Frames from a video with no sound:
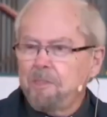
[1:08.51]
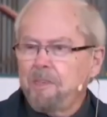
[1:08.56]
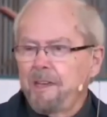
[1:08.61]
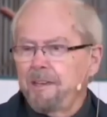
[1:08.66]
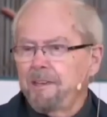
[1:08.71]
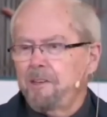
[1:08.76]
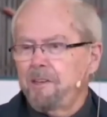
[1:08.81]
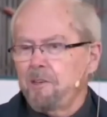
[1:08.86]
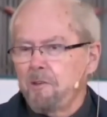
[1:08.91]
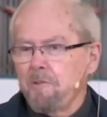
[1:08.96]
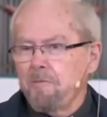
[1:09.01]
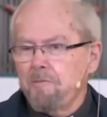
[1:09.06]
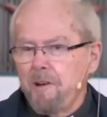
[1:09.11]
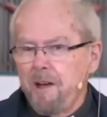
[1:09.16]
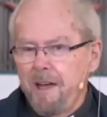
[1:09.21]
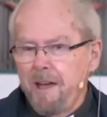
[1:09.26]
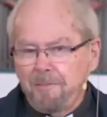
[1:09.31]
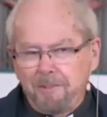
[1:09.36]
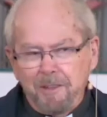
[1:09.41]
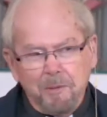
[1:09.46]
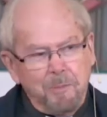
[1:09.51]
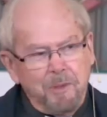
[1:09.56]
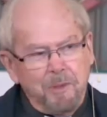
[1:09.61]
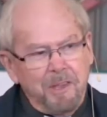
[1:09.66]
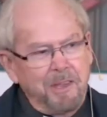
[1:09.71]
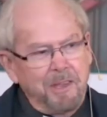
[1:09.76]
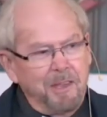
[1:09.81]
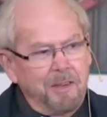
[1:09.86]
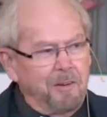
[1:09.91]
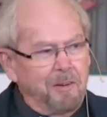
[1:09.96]
So thank you for
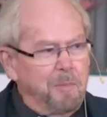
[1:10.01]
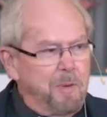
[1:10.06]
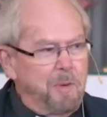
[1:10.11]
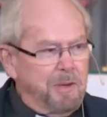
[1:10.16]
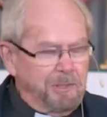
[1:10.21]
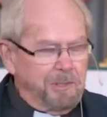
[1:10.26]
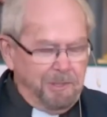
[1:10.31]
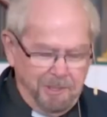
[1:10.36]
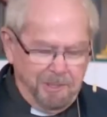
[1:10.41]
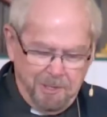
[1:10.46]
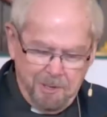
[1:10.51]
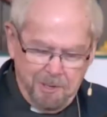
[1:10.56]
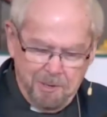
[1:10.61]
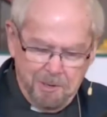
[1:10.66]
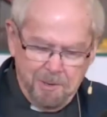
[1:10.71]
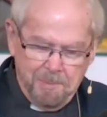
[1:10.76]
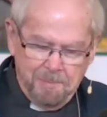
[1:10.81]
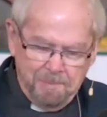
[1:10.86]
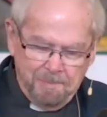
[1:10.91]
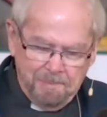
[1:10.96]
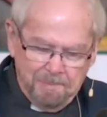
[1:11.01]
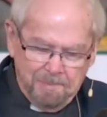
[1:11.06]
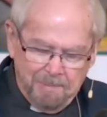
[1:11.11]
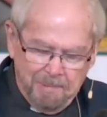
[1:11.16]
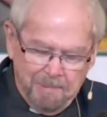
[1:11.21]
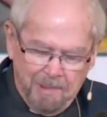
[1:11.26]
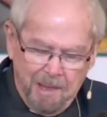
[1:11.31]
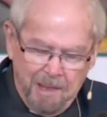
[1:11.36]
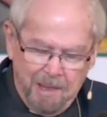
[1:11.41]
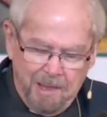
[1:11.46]
having me here amongst you.
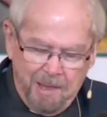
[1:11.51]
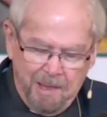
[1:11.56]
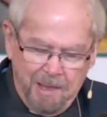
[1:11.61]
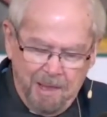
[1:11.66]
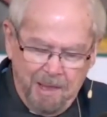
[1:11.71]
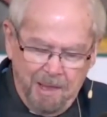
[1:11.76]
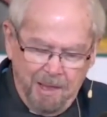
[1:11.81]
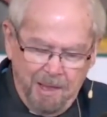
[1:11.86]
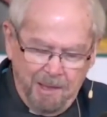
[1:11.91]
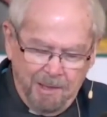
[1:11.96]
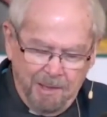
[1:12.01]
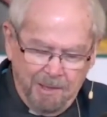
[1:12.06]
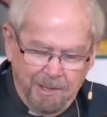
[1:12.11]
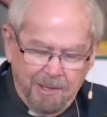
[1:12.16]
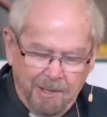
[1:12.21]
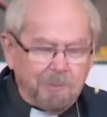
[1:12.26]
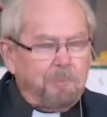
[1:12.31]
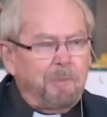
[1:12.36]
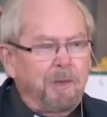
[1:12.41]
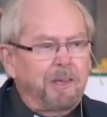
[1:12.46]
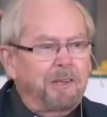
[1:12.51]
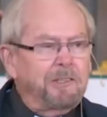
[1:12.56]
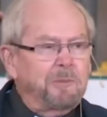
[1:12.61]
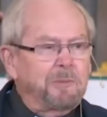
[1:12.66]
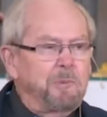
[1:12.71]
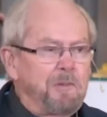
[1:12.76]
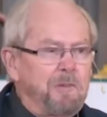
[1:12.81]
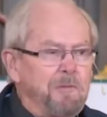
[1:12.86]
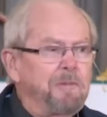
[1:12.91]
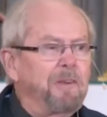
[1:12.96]

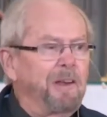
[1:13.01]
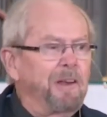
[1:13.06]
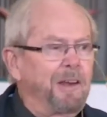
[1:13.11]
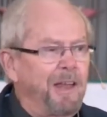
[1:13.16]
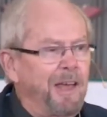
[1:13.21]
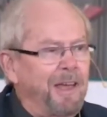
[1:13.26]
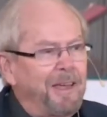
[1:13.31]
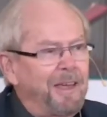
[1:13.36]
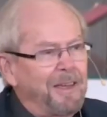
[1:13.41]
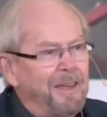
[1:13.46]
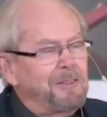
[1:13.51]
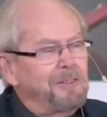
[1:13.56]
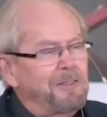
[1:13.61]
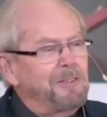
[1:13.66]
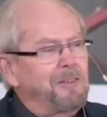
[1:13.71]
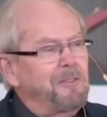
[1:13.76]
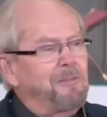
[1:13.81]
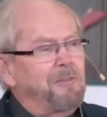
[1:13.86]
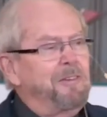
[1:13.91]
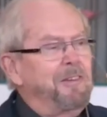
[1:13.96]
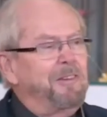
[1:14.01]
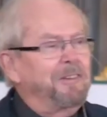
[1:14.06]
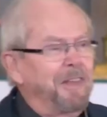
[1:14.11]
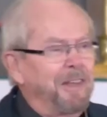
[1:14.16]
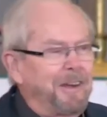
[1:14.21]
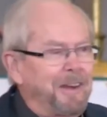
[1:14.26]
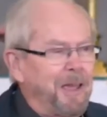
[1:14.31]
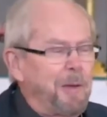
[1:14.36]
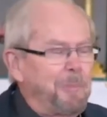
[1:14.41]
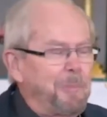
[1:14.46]
It makes me feel like I used to
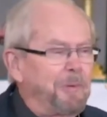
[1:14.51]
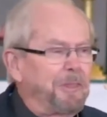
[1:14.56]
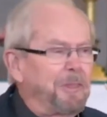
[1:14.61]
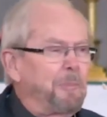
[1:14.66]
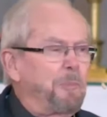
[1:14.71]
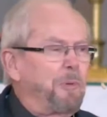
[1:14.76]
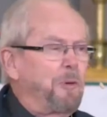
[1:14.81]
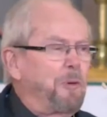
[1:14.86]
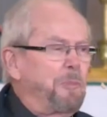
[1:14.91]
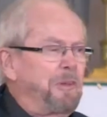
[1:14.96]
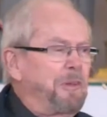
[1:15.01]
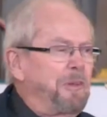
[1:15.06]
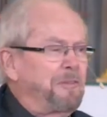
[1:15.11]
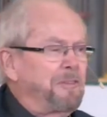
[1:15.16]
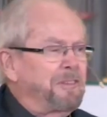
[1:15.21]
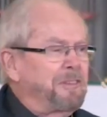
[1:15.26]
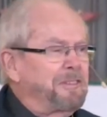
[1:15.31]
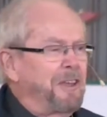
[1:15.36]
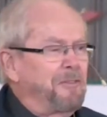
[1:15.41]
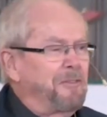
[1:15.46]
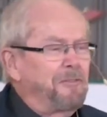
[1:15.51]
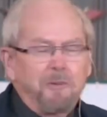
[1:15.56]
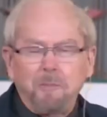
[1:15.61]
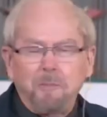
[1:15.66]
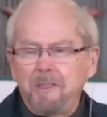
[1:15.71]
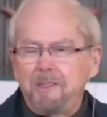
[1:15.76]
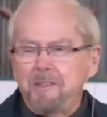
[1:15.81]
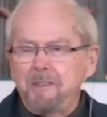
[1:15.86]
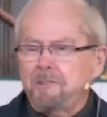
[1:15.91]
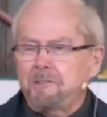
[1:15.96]
feel getting up in the pulpit of the
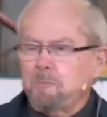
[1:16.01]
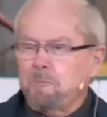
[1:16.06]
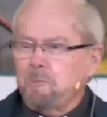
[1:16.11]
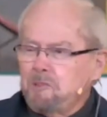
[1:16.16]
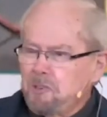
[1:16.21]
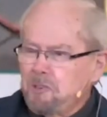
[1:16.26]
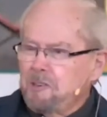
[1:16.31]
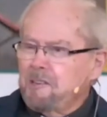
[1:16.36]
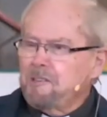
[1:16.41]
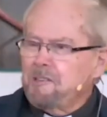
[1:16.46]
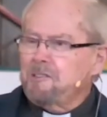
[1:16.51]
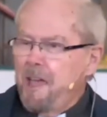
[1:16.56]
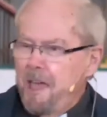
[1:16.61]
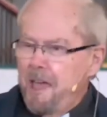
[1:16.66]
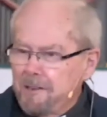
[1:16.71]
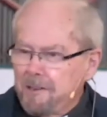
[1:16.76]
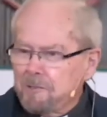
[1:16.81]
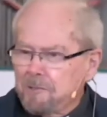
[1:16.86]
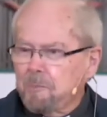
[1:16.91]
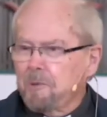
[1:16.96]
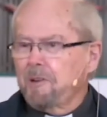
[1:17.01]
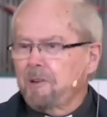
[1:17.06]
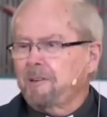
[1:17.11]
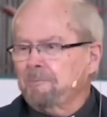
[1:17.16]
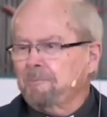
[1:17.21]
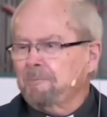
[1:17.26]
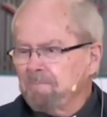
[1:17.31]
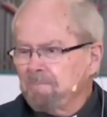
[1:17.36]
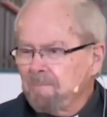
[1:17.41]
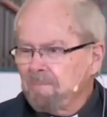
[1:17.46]
Central Methodist Mission in
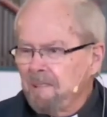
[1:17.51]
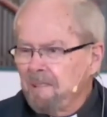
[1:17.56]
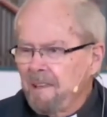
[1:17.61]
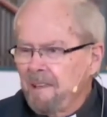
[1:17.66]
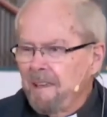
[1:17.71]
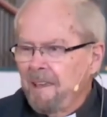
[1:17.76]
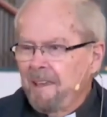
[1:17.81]
Johannesburg